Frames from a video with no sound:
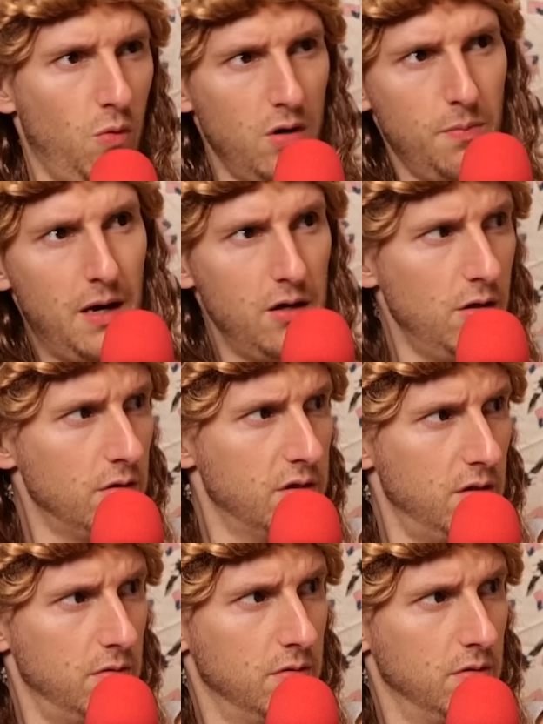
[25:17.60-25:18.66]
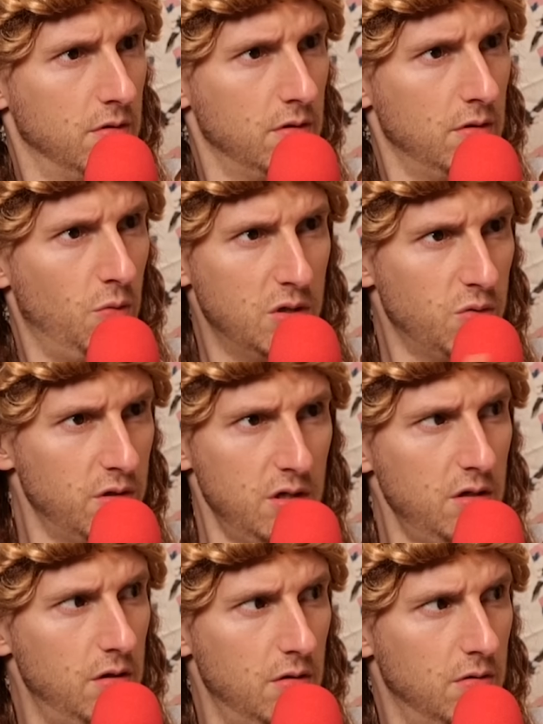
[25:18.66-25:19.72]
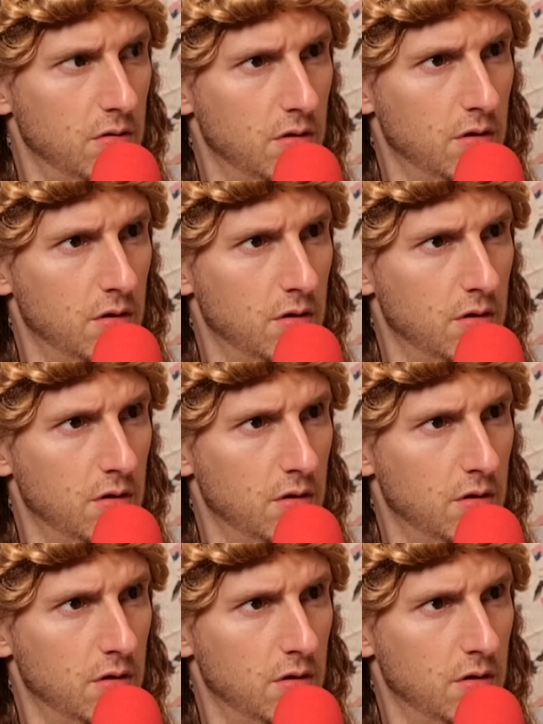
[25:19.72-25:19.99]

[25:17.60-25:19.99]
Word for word: What about y'all two? Which one do you do?